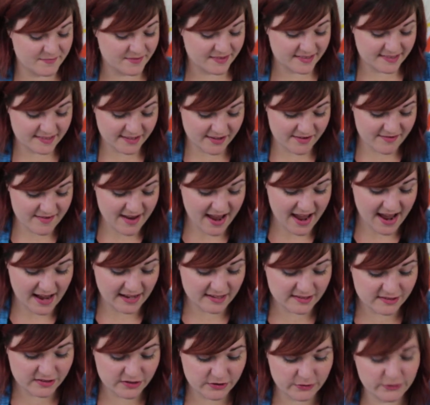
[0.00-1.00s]
So yeah,
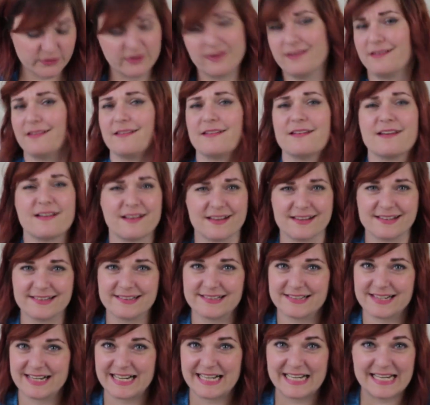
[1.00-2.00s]
as you can
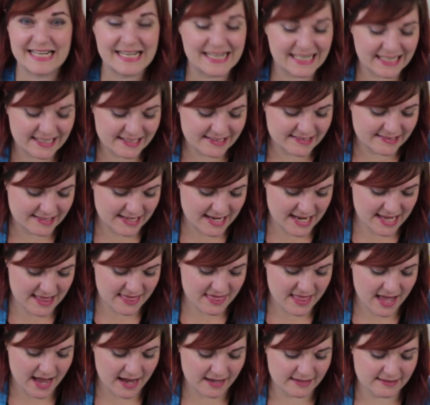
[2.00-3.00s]
clearly see,
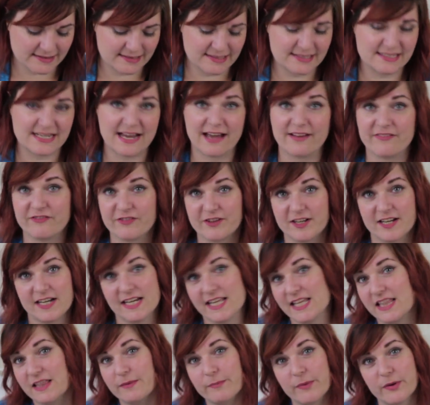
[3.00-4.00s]
that is
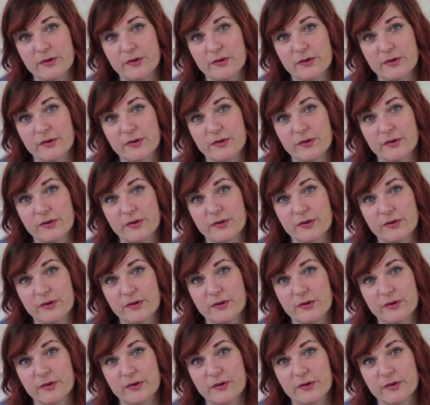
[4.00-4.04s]
definitely the